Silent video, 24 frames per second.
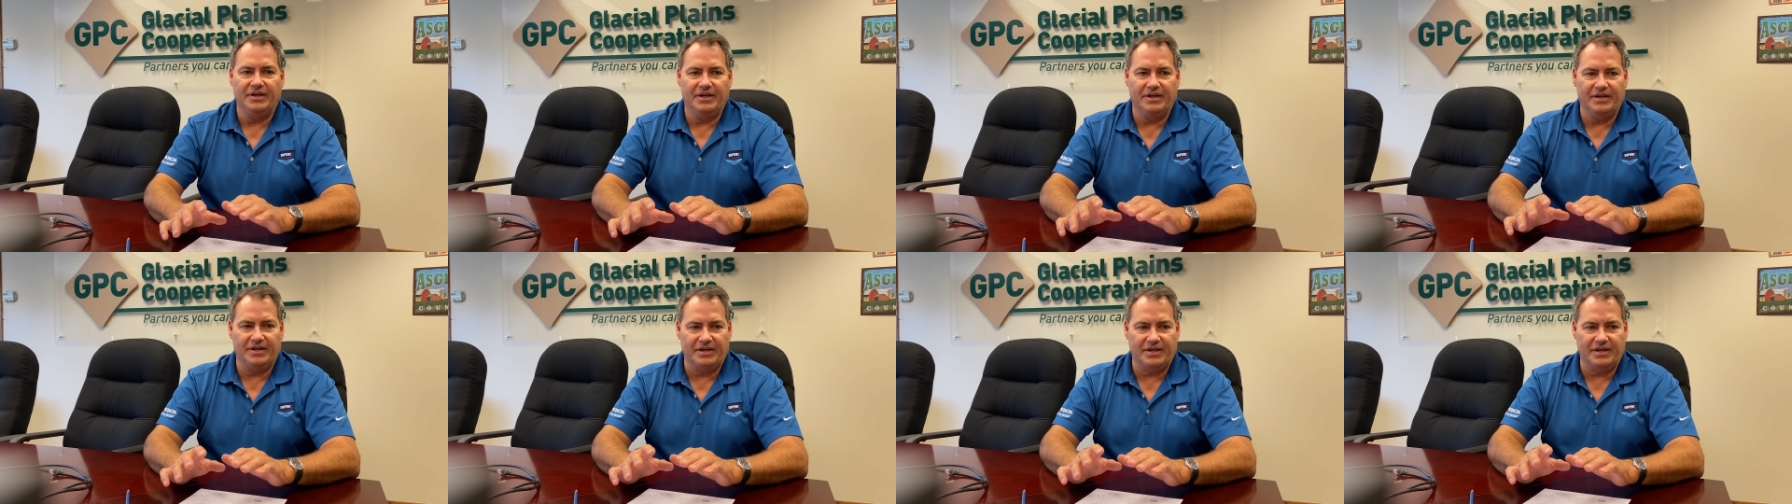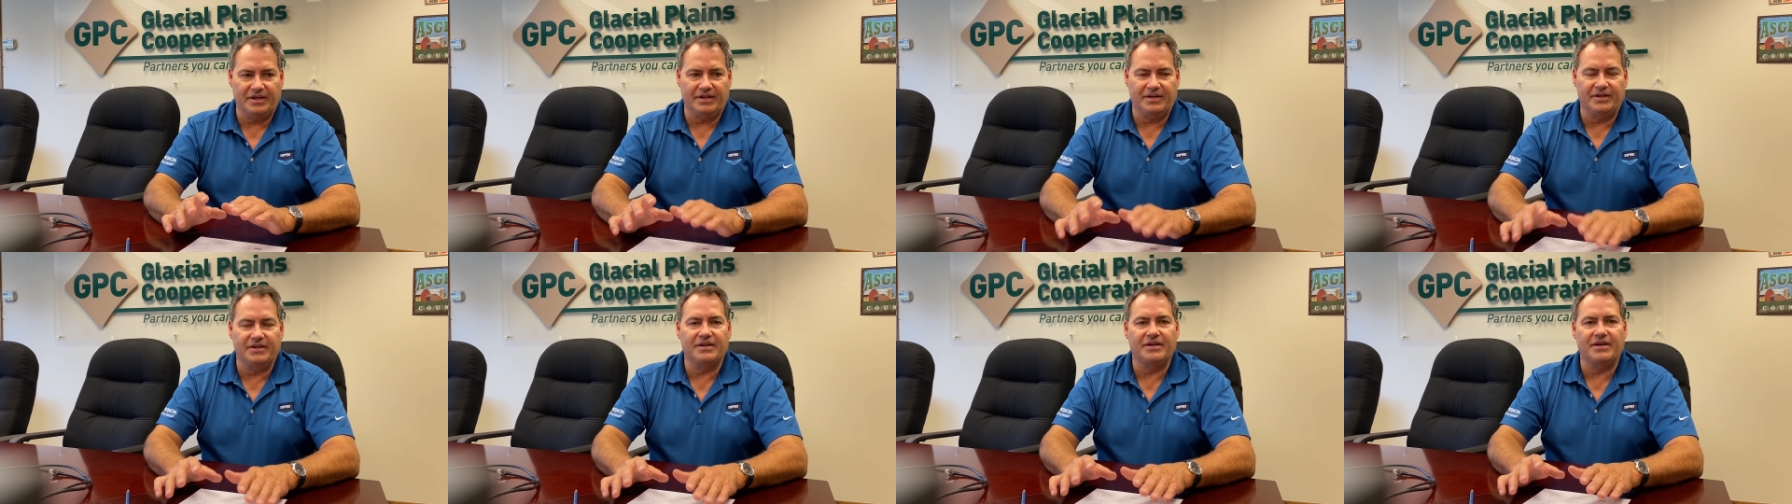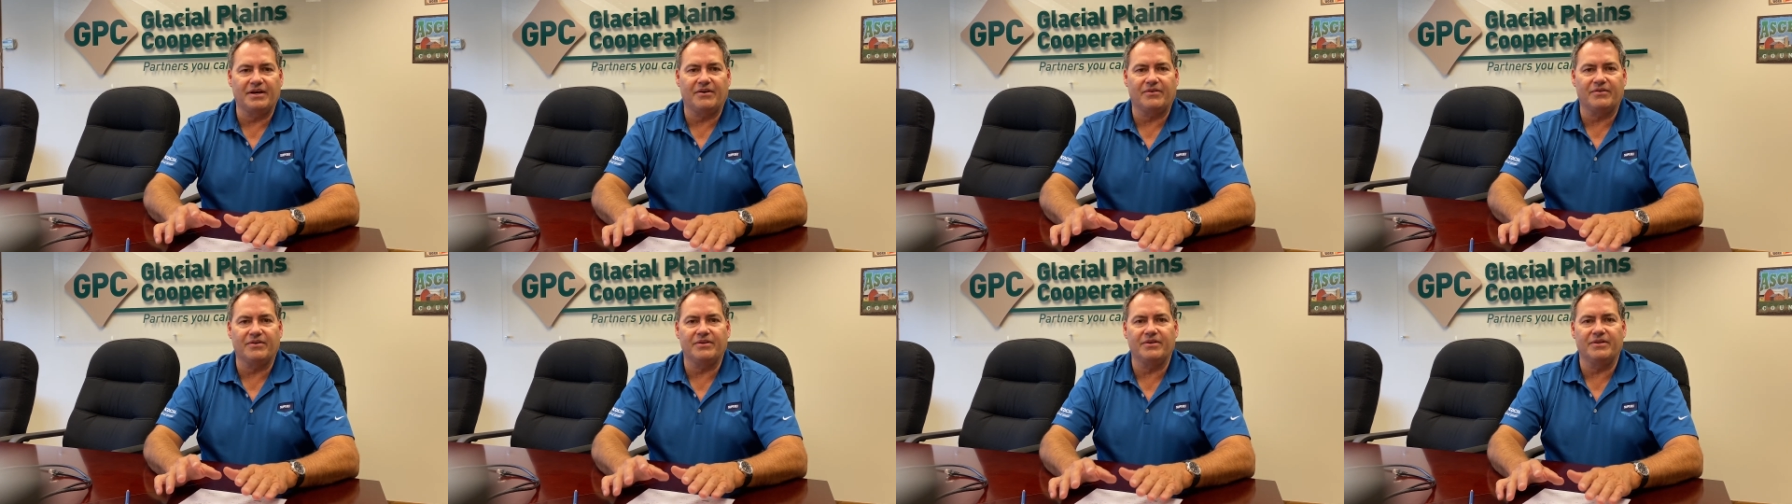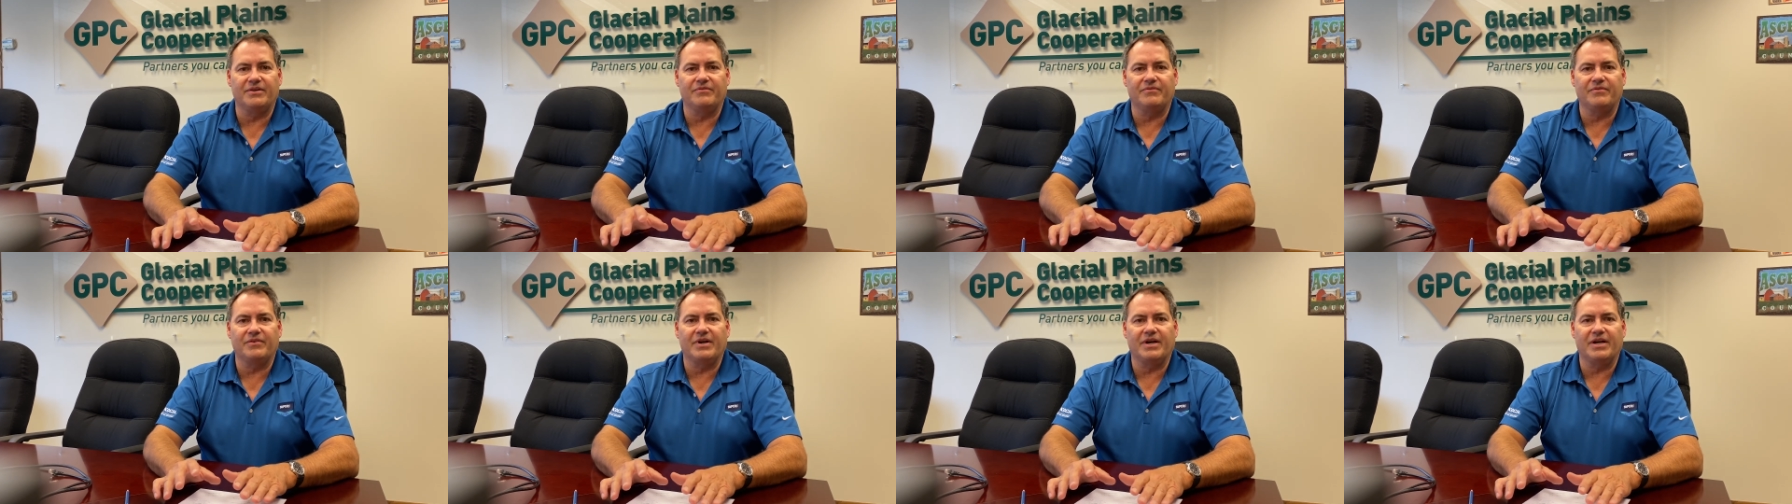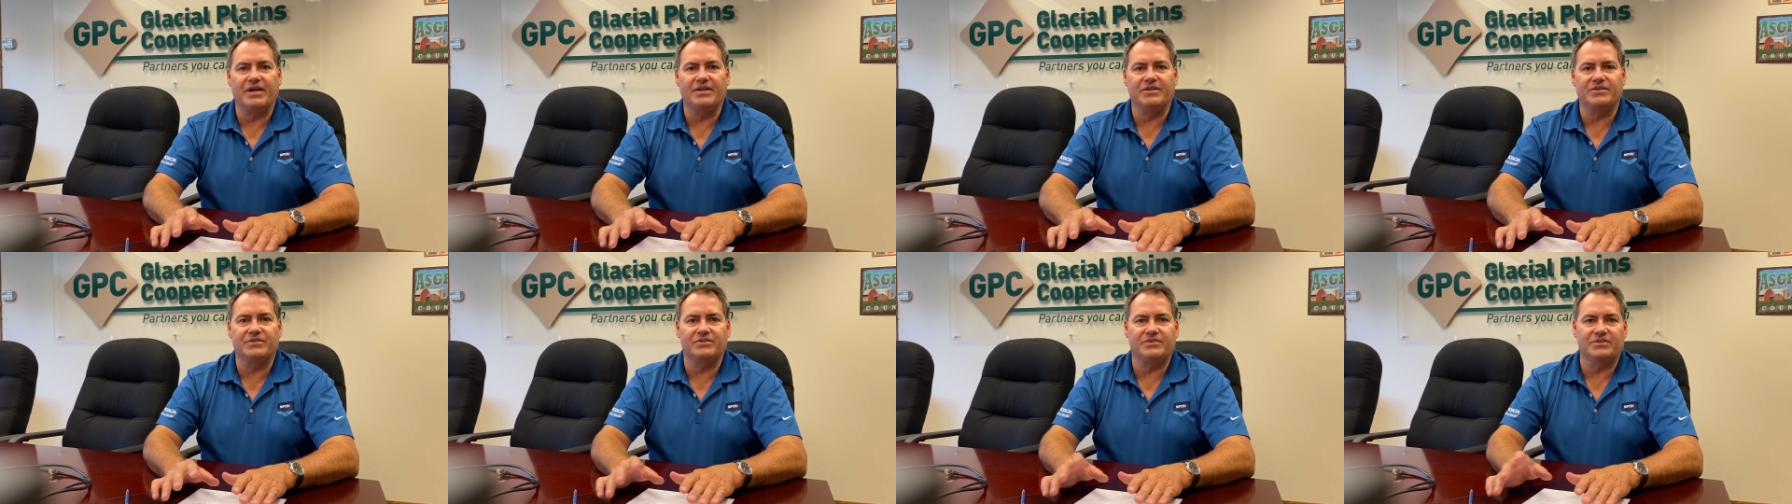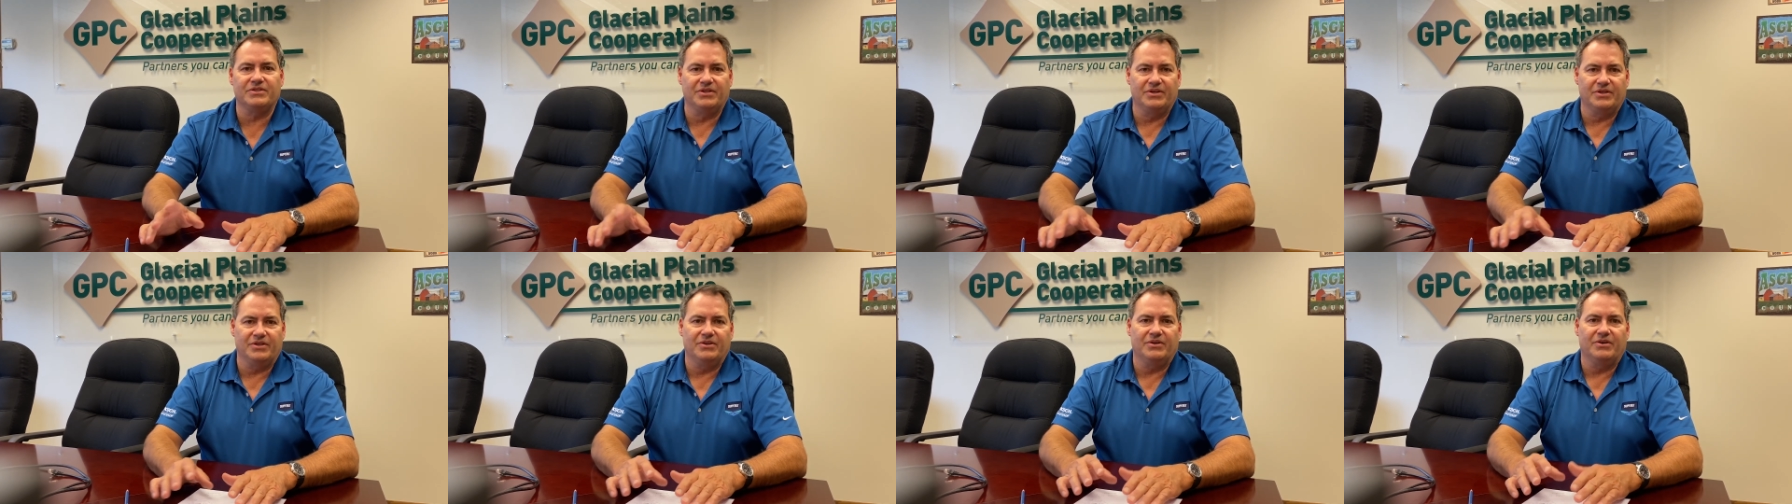and I can count on them guys
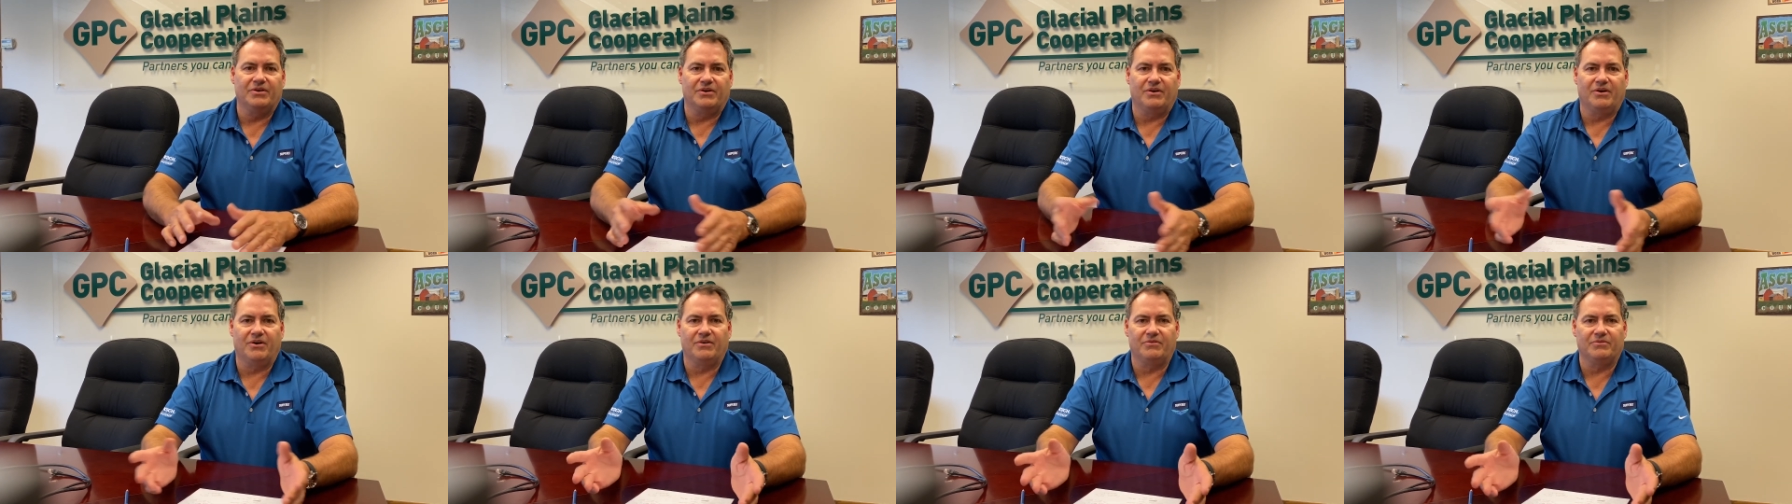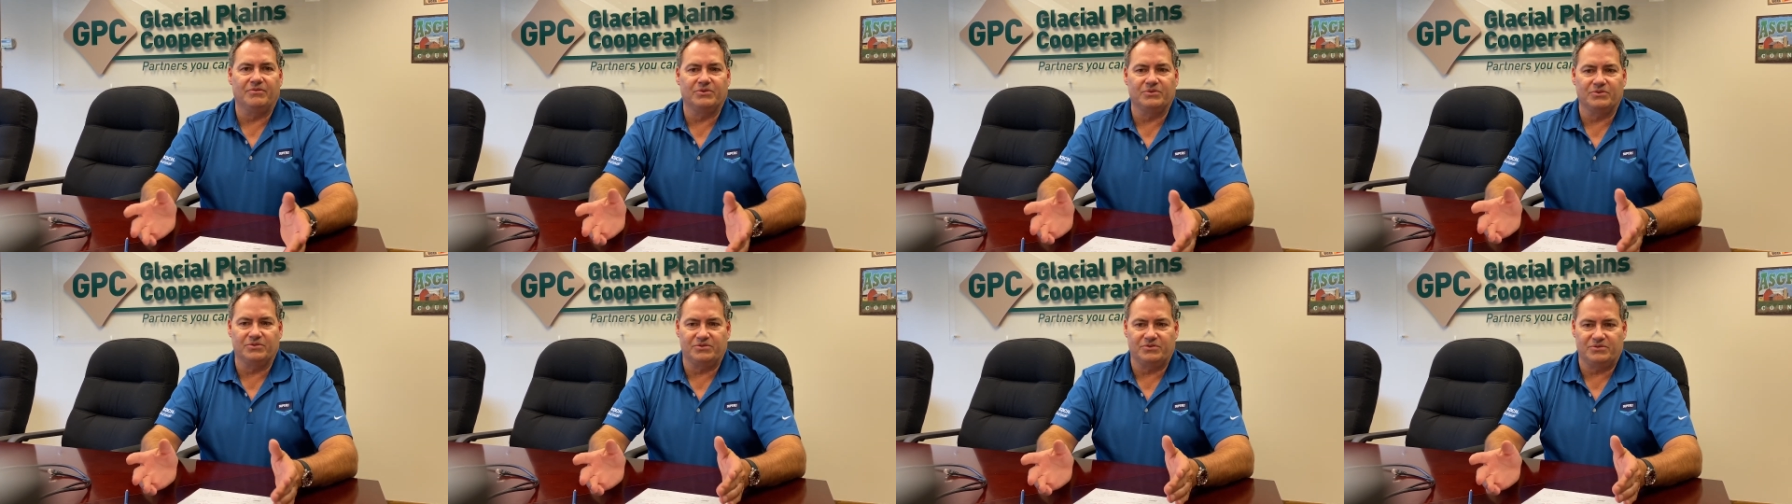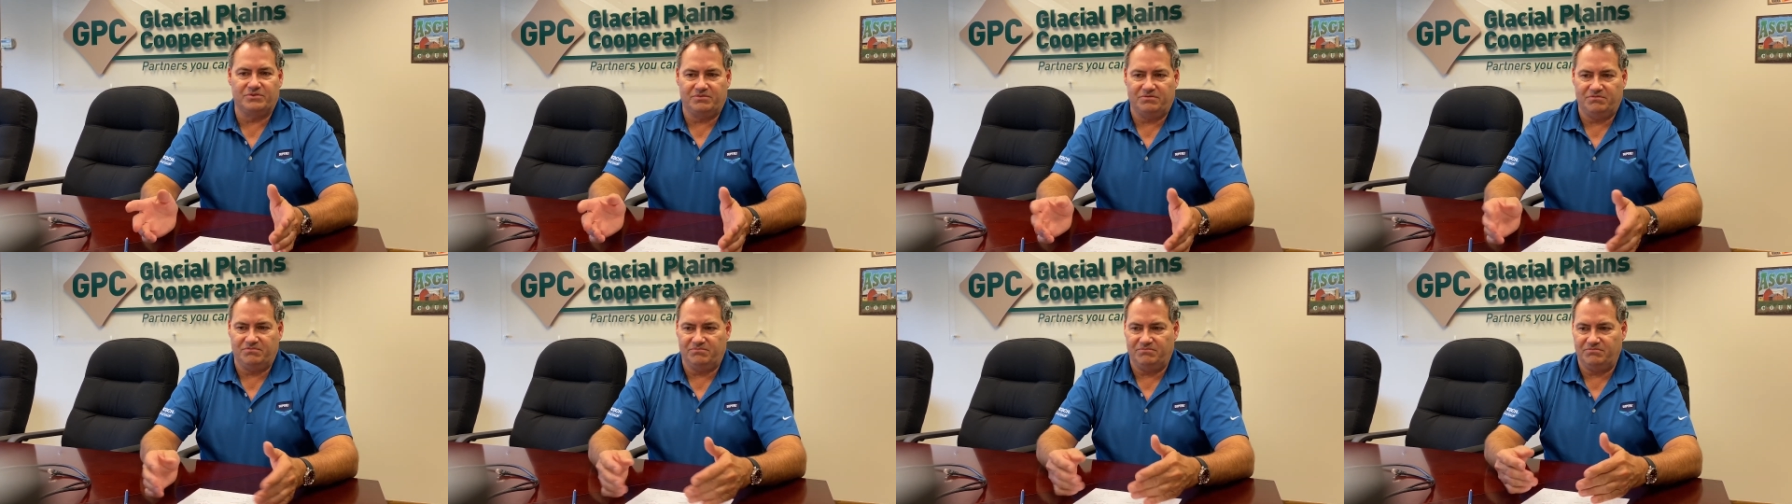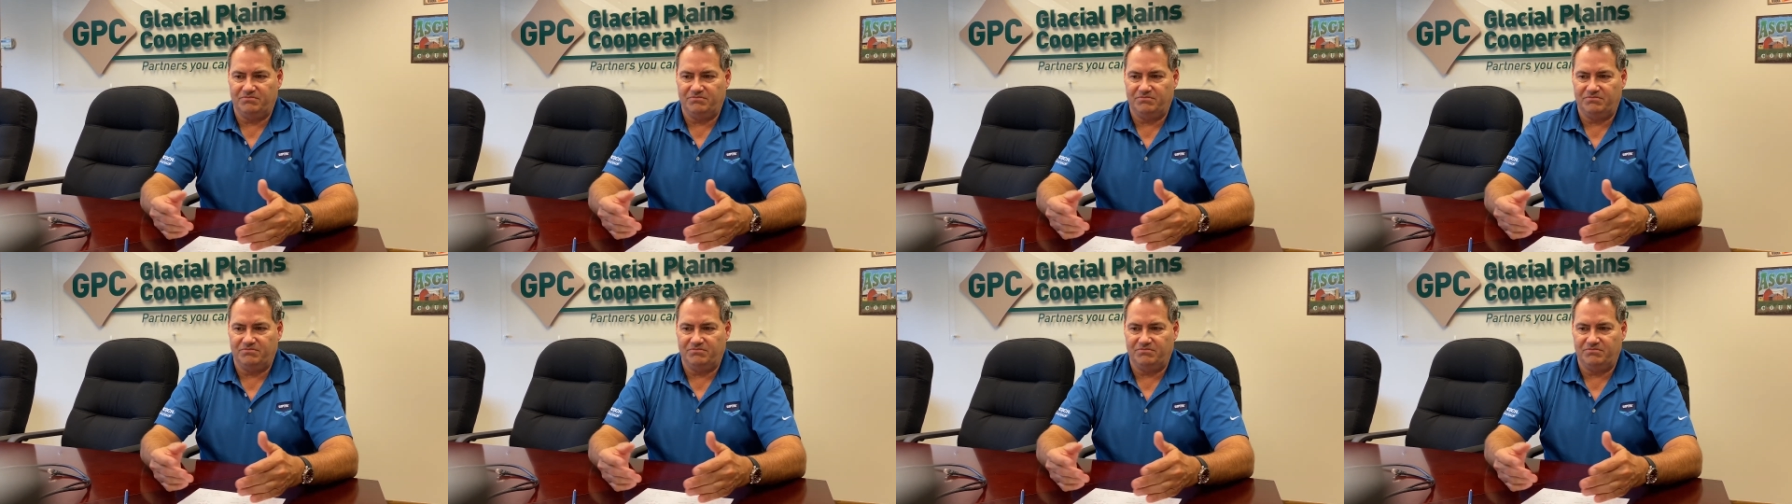almost